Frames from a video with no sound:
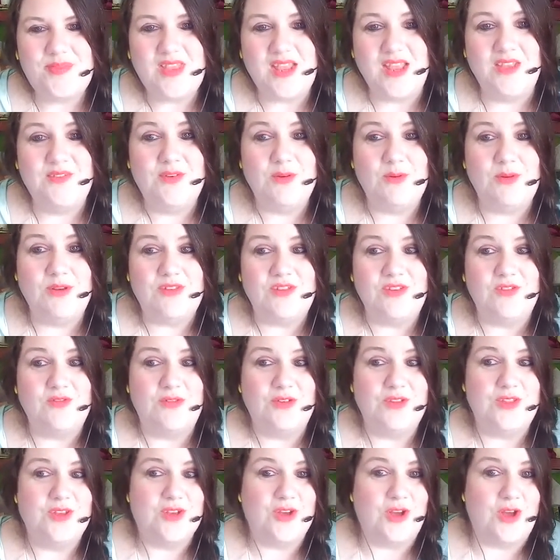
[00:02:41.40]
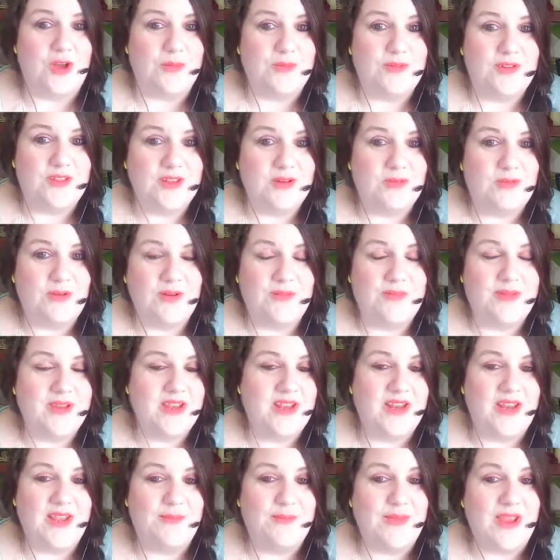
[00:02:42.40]
if it wasn't for the Comte, there wouldn't be
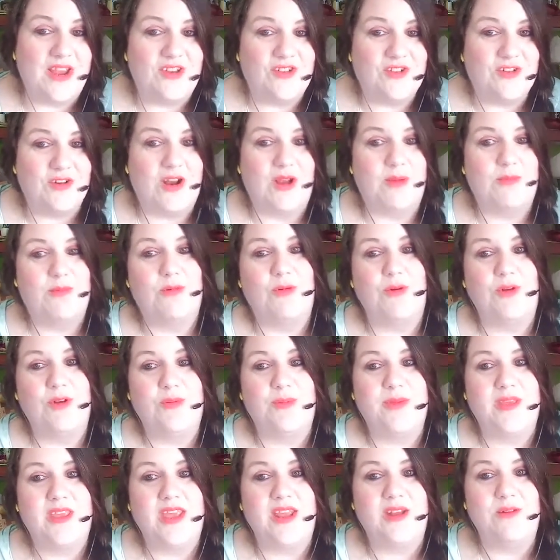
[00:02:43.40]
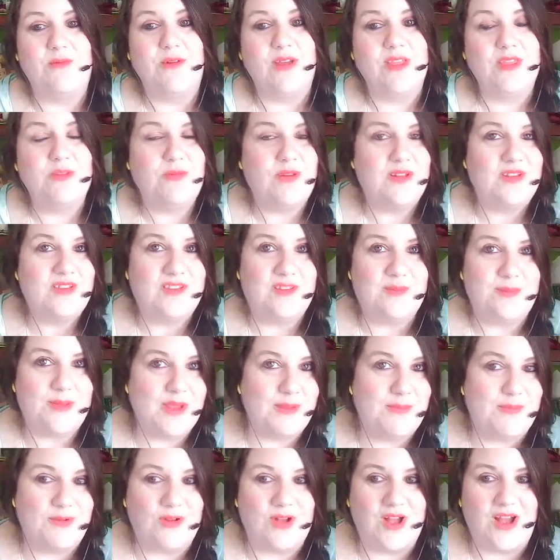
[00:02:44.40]
any major uproar to begin with once the
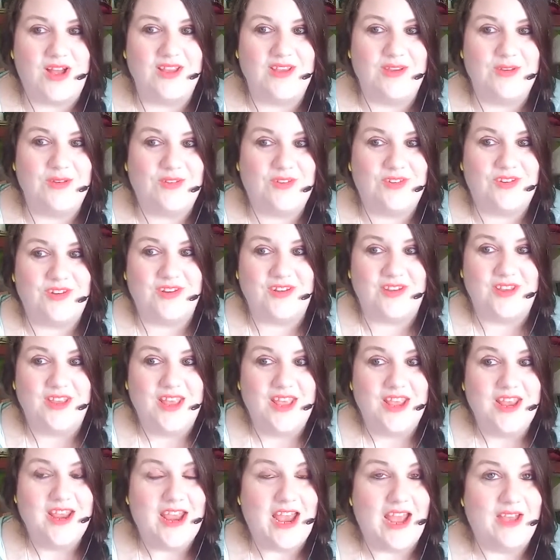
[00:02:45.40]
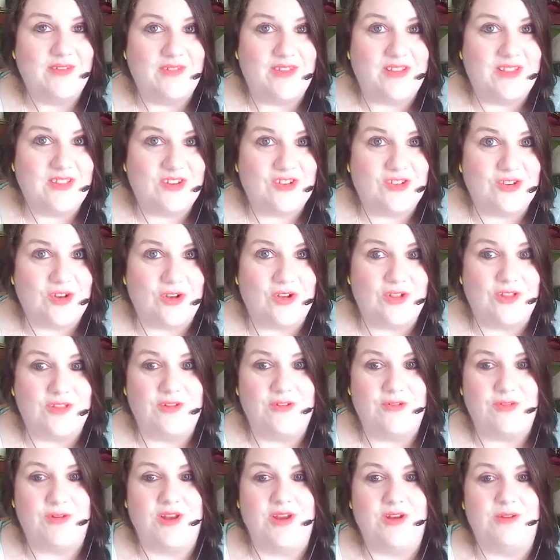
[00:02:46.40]
people got used to having the
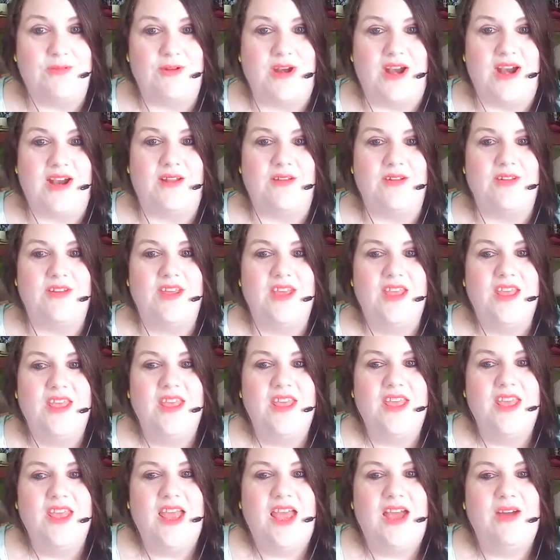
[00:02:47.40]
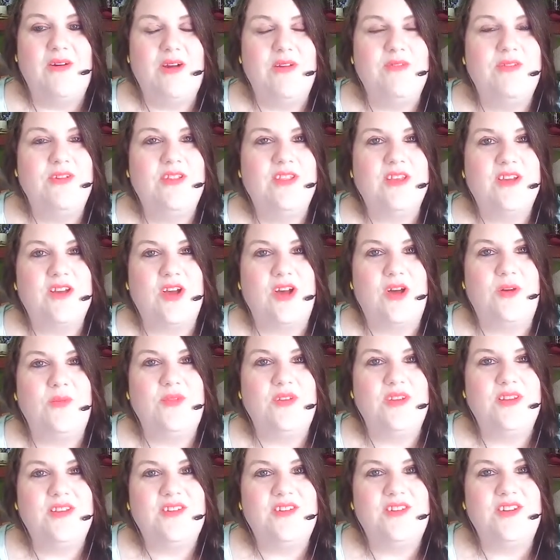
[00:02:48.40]
chocolate tree around. However, the Comte
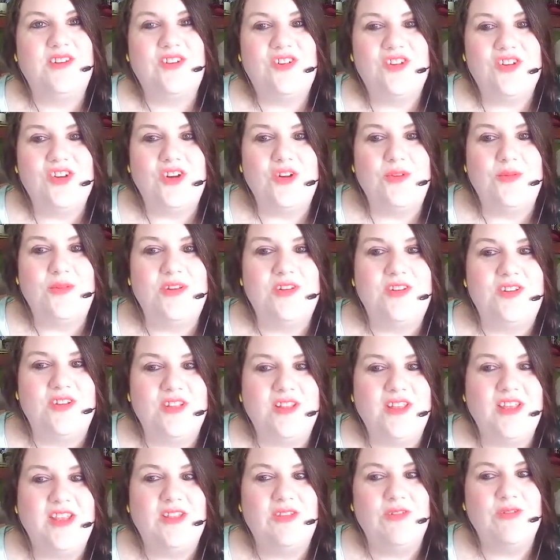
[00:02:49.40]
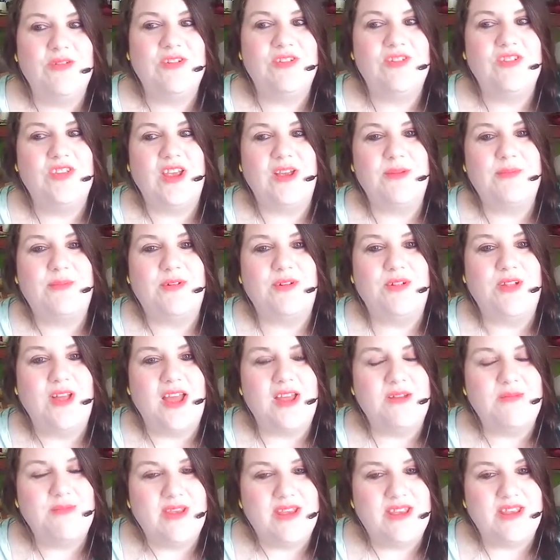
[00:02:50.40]
is determined to lead through example
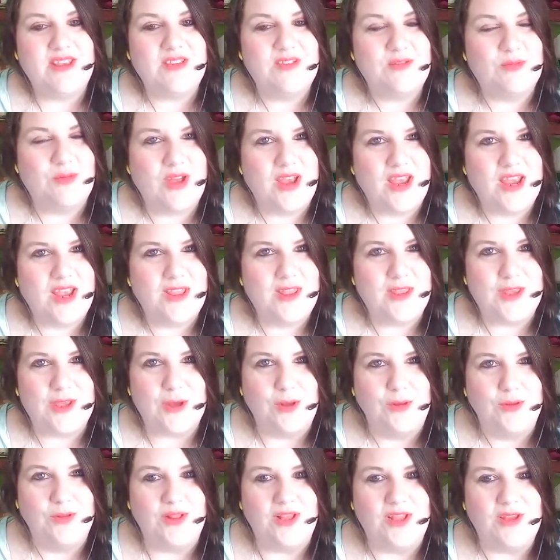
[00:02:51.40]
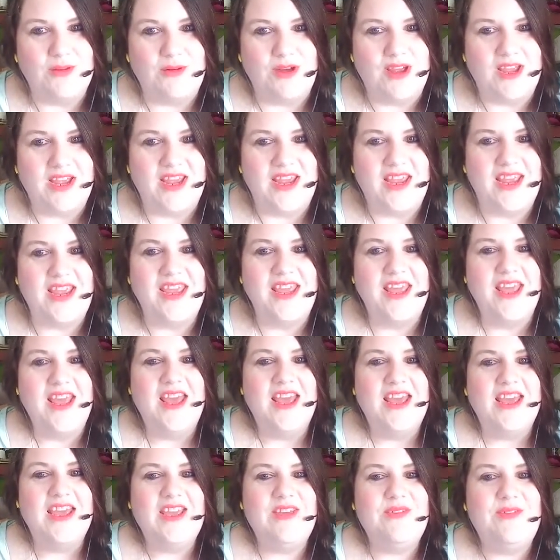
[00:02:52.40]
and make his way the only way,
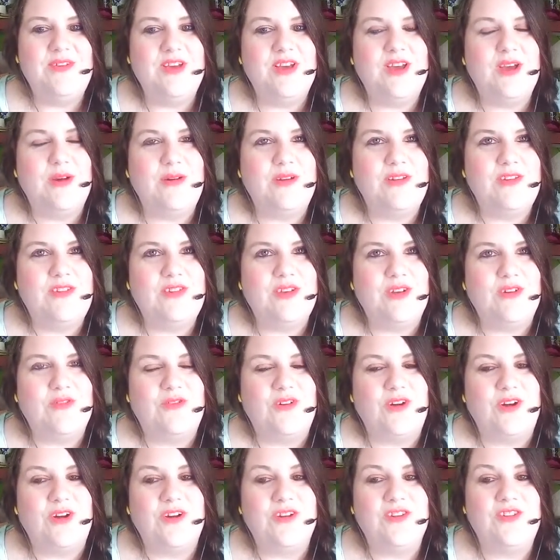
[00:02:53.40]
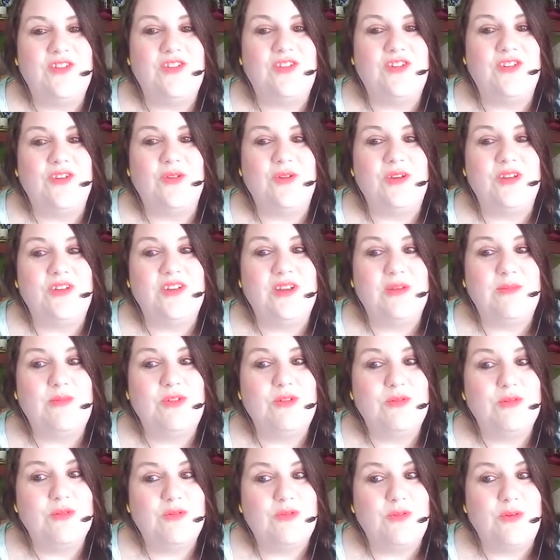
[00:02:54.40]
even going so far as to attempt
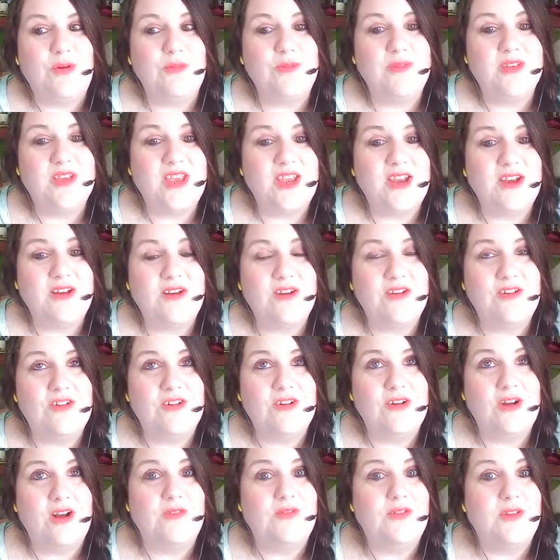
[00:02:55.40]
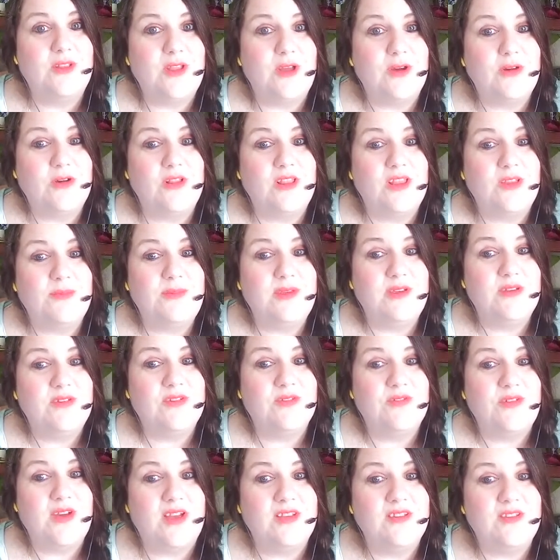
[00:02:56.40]
to reform the character of a local
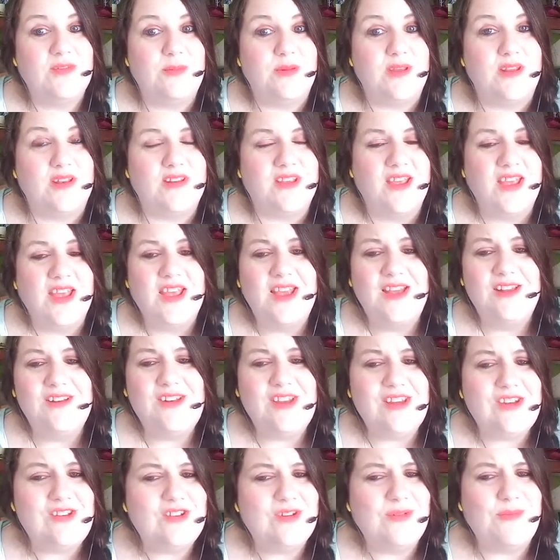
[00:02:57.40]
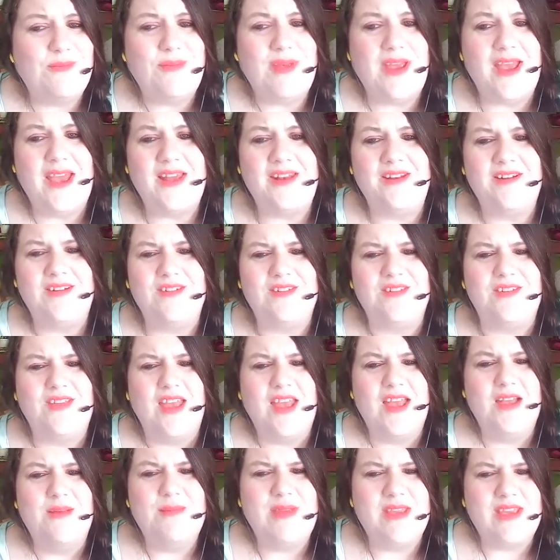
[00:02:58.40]
abusive husband, teach him manners,
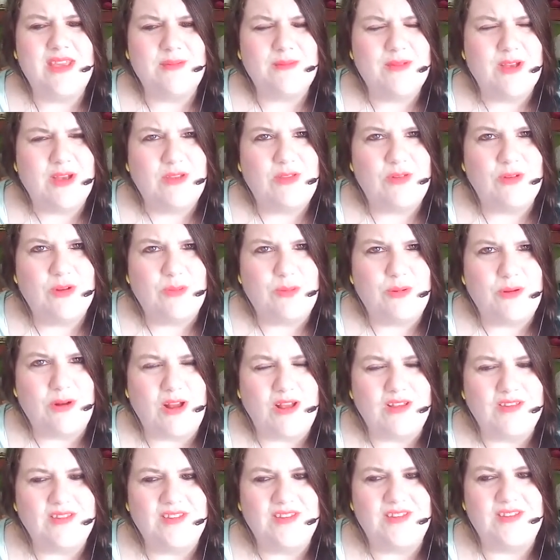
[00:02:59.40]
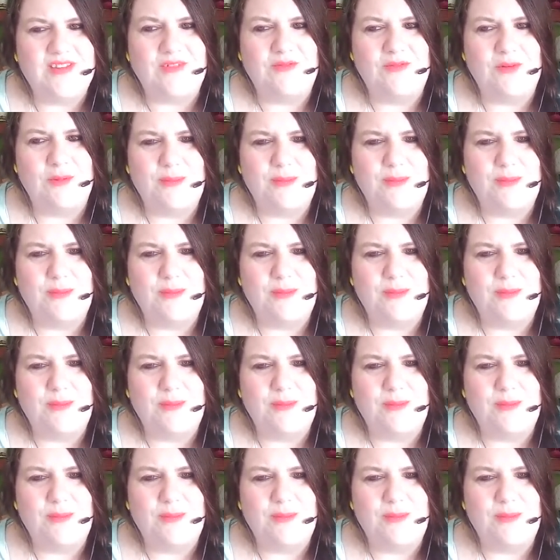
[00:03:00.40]
make him go through a process of